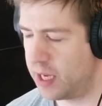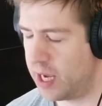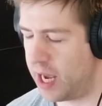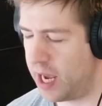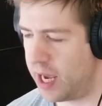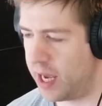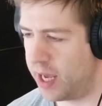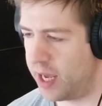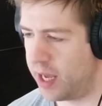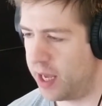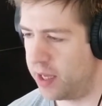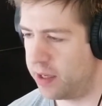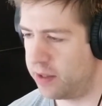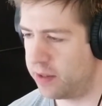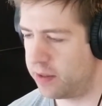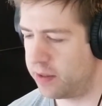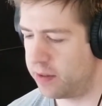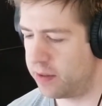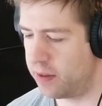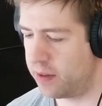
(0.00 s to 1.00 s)

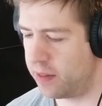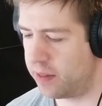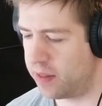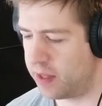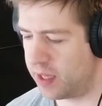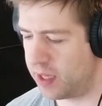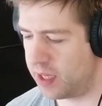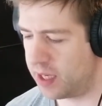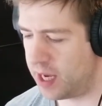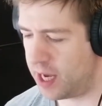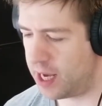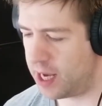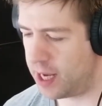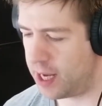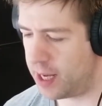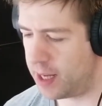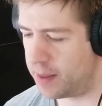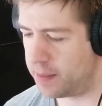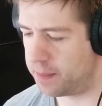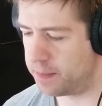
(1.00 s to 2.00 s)
And
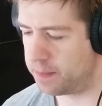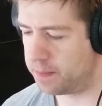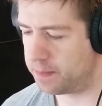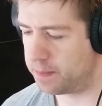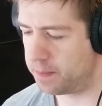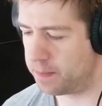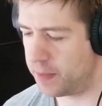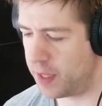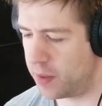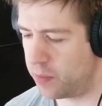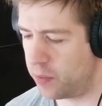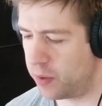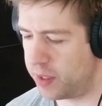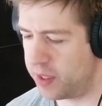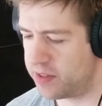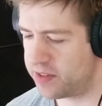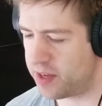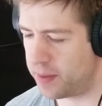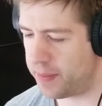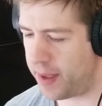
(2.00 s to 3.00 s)
and what
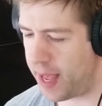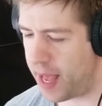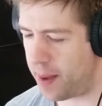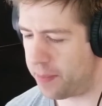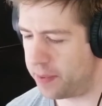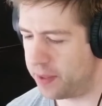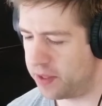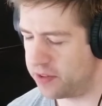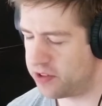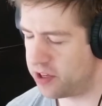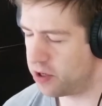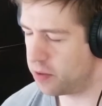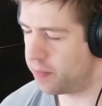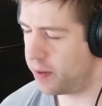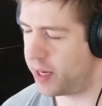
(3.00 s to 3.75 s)
ends up happening is that your